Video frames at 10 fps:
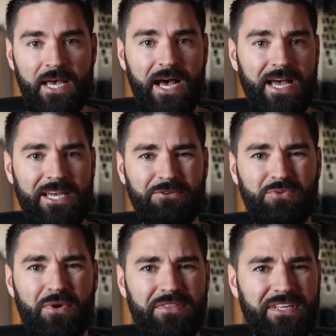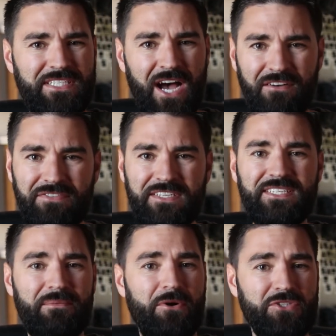Uh, it was one of the
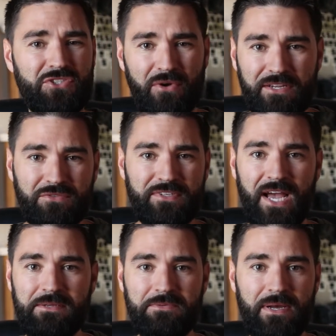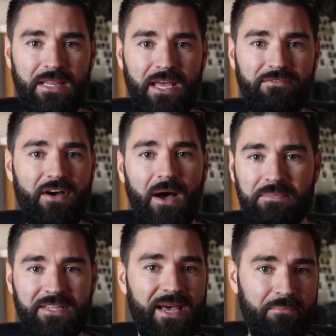toughest and most stressful times of my life up
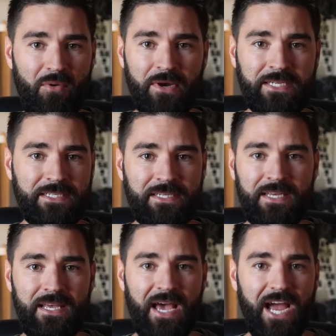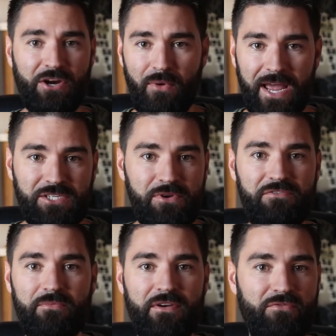to that point. I graduated
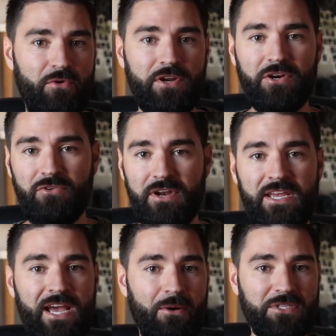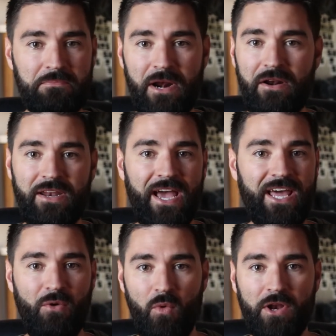from my four-year degree, I was married, I
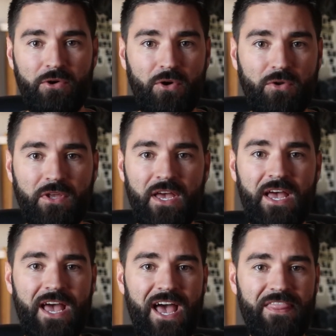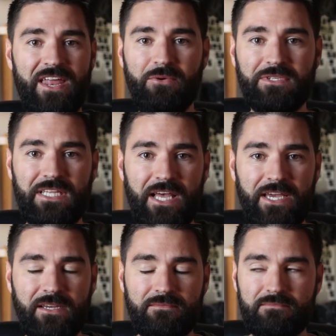had a one-year-old, and then it was like,